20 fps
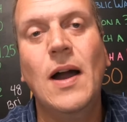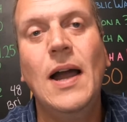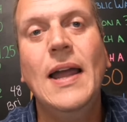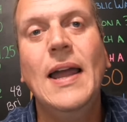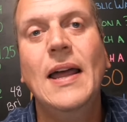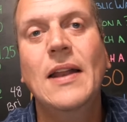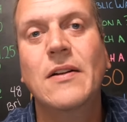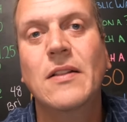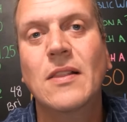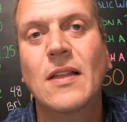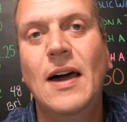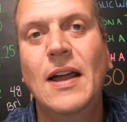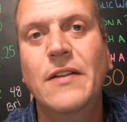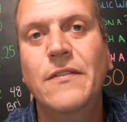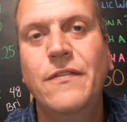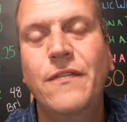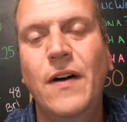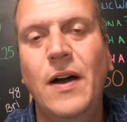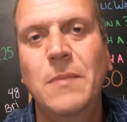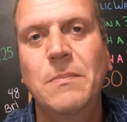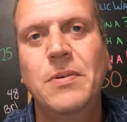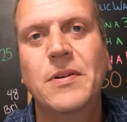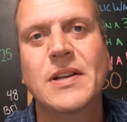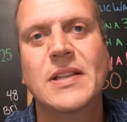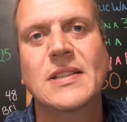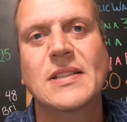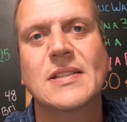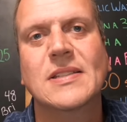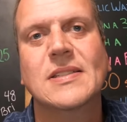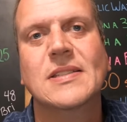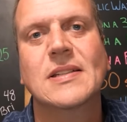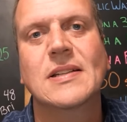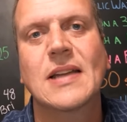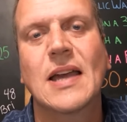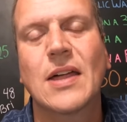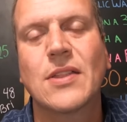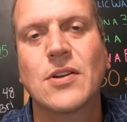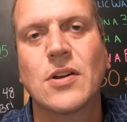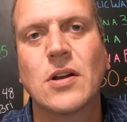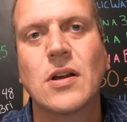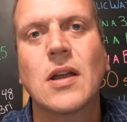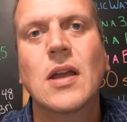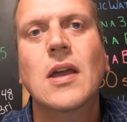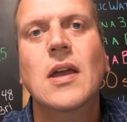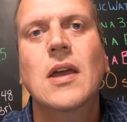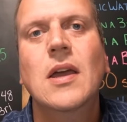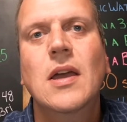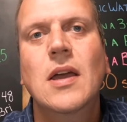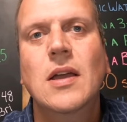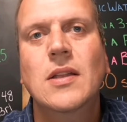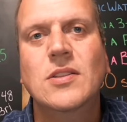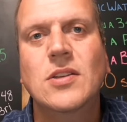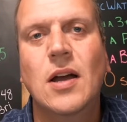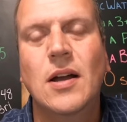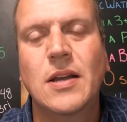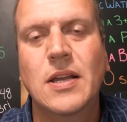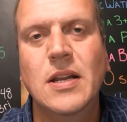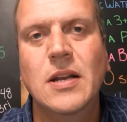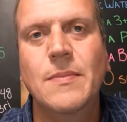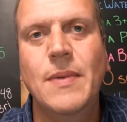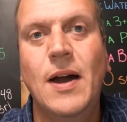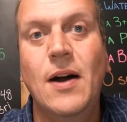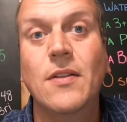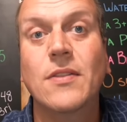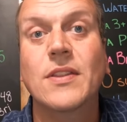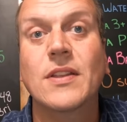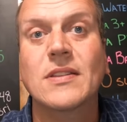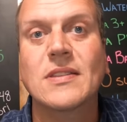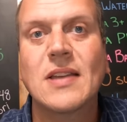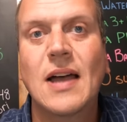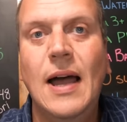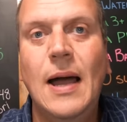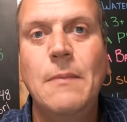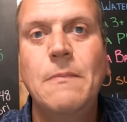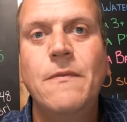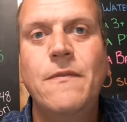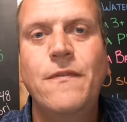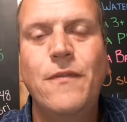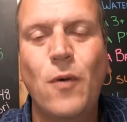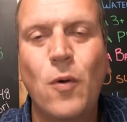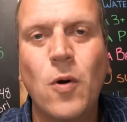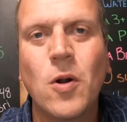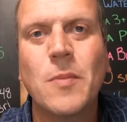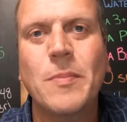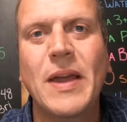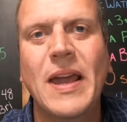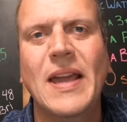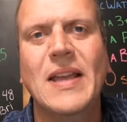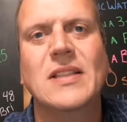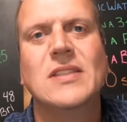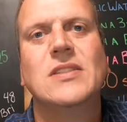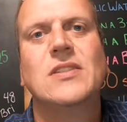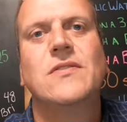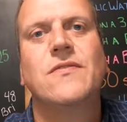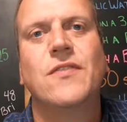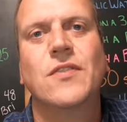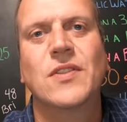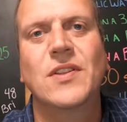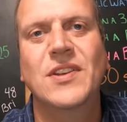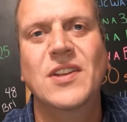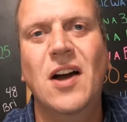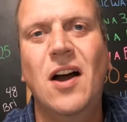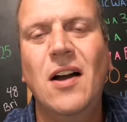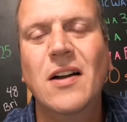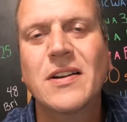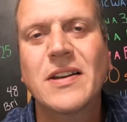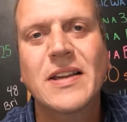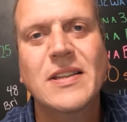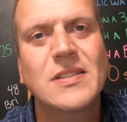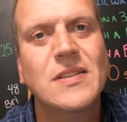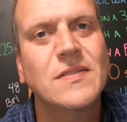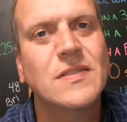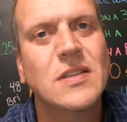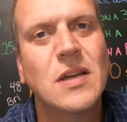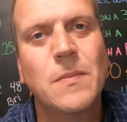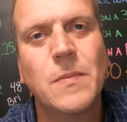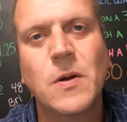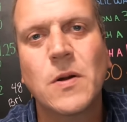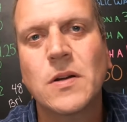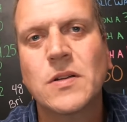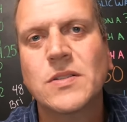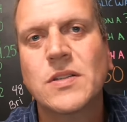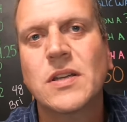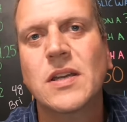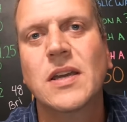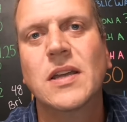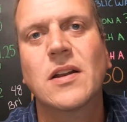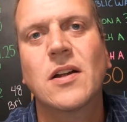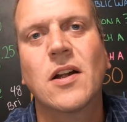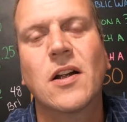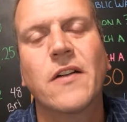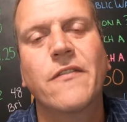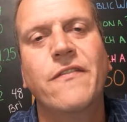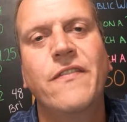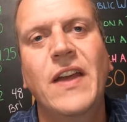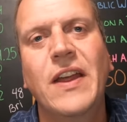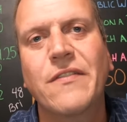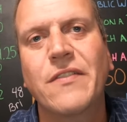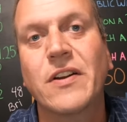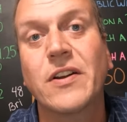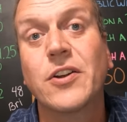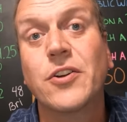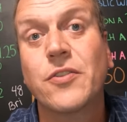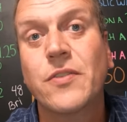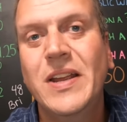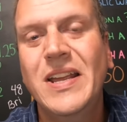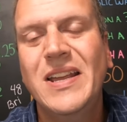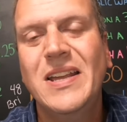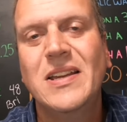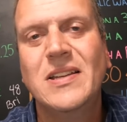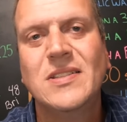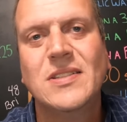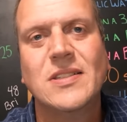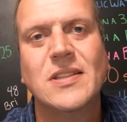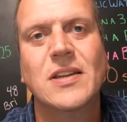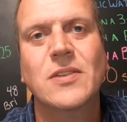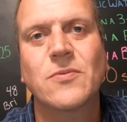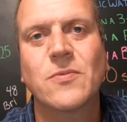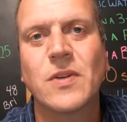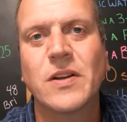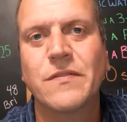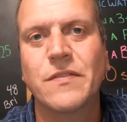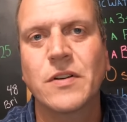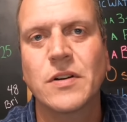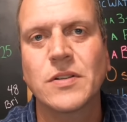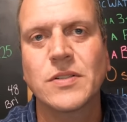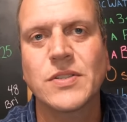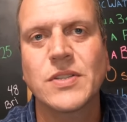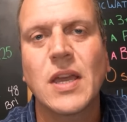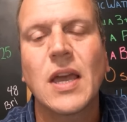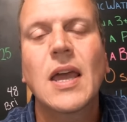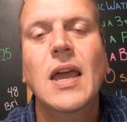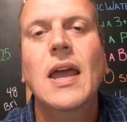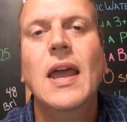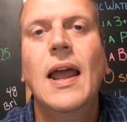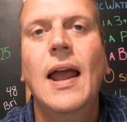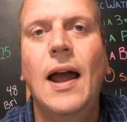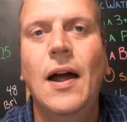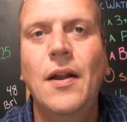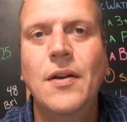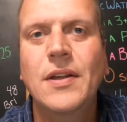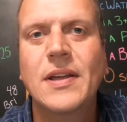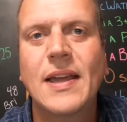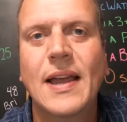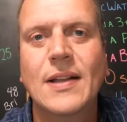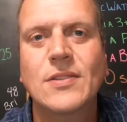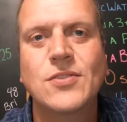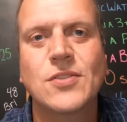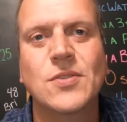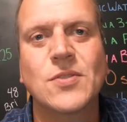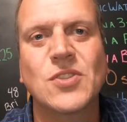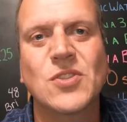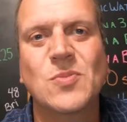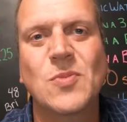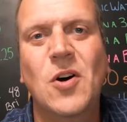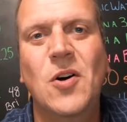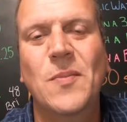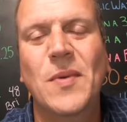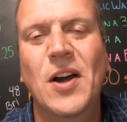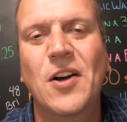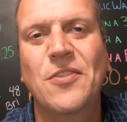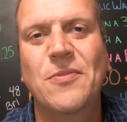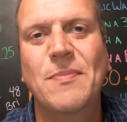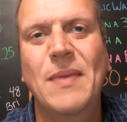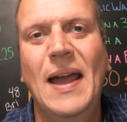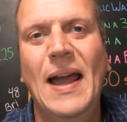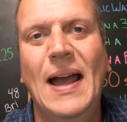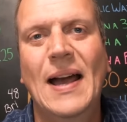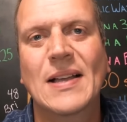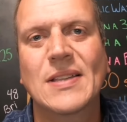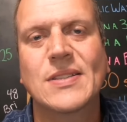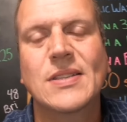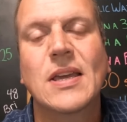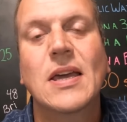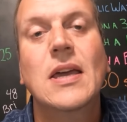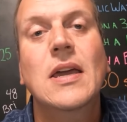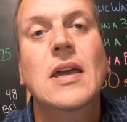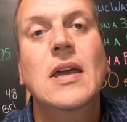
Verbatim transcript: I had a lot of fun putting this together talking about the top four baits for the dog days of summers in our favorite creeks and rivers, how to catch those smallmouth bass.